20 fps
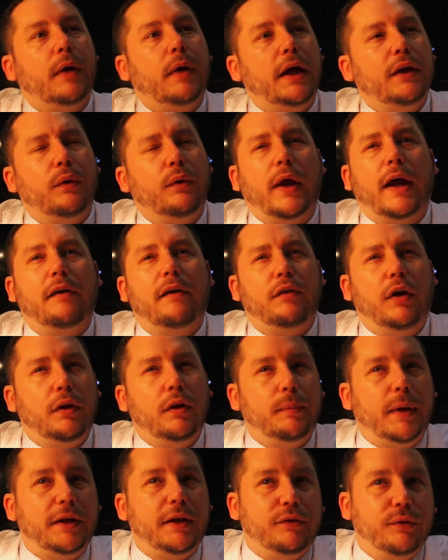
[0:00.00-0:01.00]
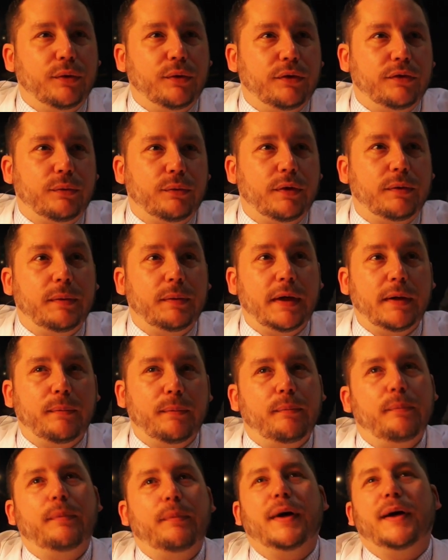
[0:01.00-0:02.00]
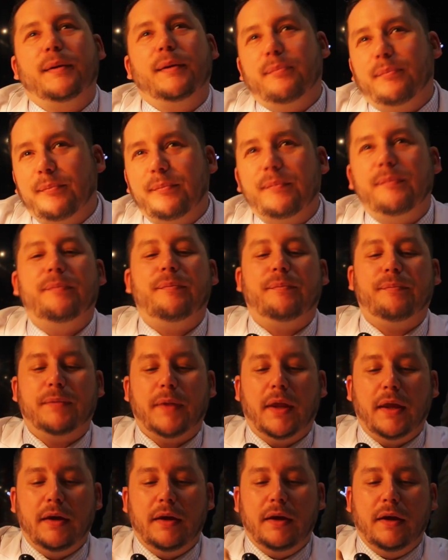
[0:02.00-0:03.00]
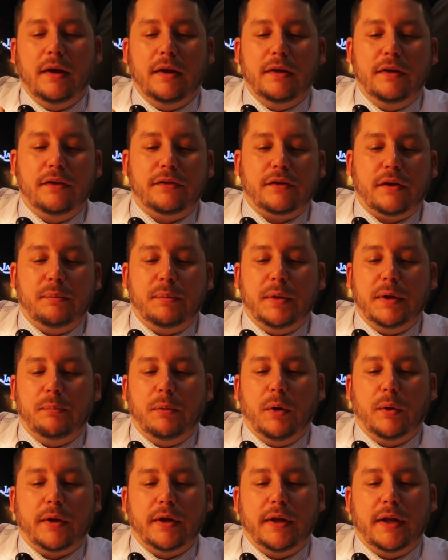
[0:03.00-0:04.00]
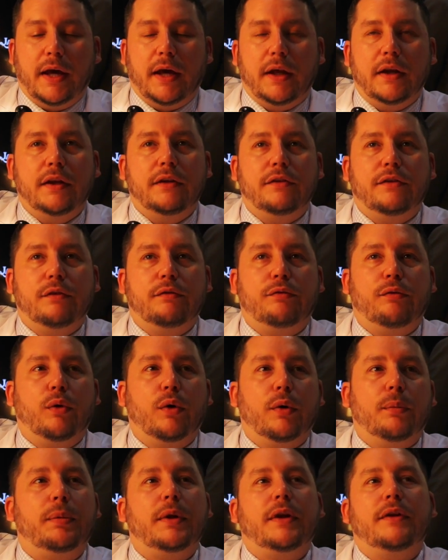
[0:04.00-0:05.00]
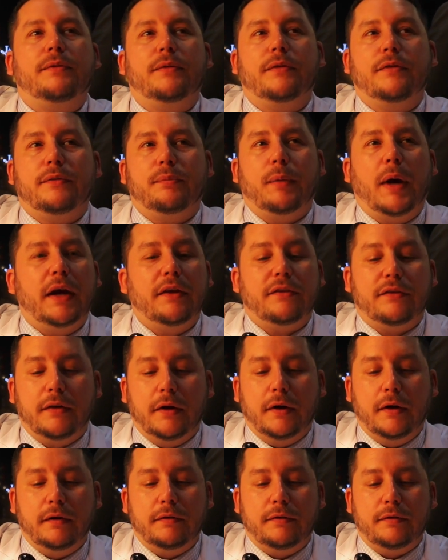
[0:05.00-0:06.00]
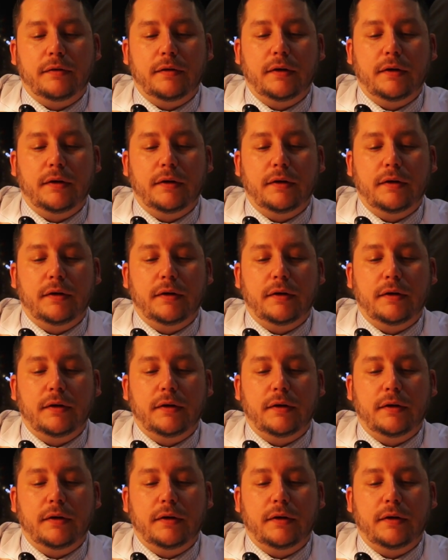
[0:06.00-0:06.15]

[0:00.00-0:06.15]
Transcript: I don't have all my tools with me, but this could be broken down into 4 pieces by itself,